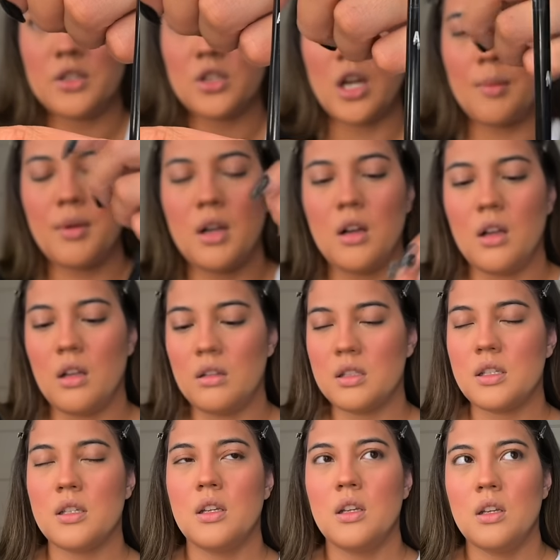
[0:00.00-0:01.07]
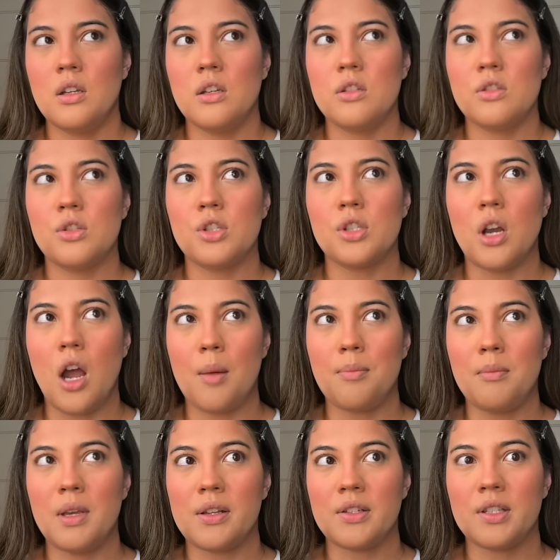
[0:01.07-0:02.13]
shop called Shop
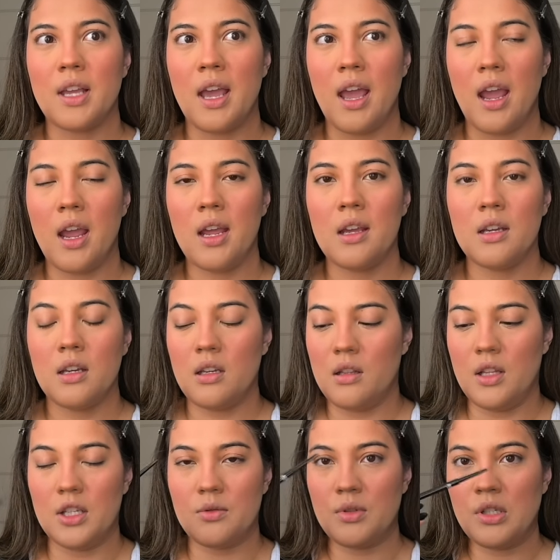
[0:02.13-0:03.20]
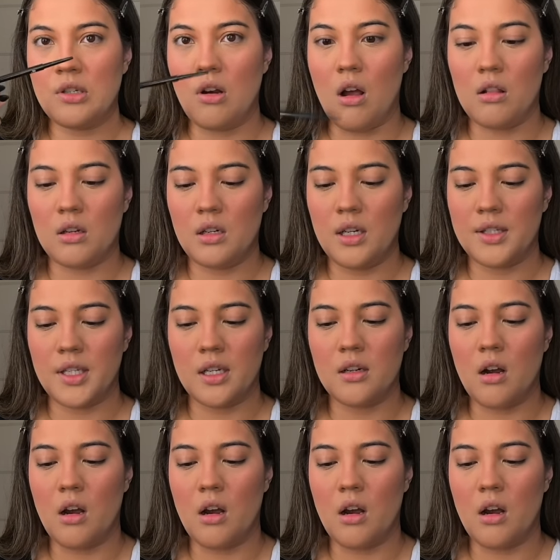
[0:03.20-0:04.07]
Miss A. This was $1. It's like an